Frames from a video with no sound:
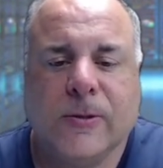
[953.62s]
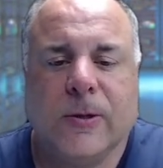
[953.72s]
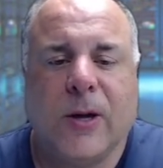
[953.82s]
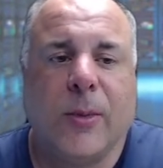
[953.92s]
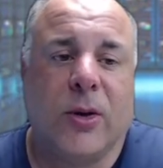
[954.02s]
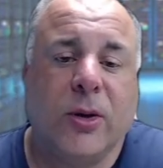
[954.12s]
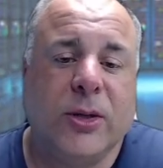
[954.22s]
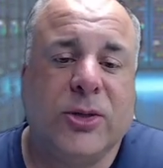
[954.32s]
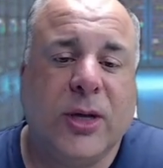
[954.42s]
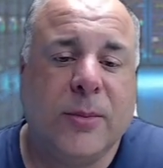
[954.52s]
I'm going to go to the
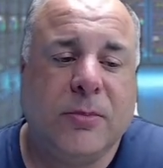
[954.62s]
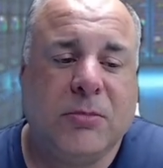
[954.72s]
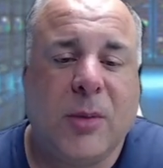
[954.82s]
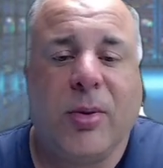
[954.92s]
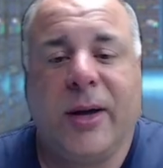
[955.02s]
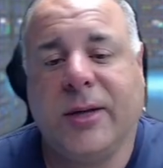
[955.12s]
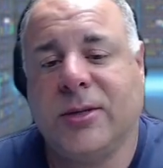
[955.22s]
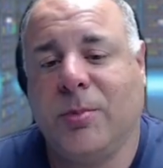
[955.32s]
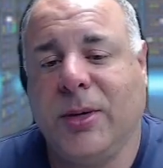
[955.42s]
gym, then probably get some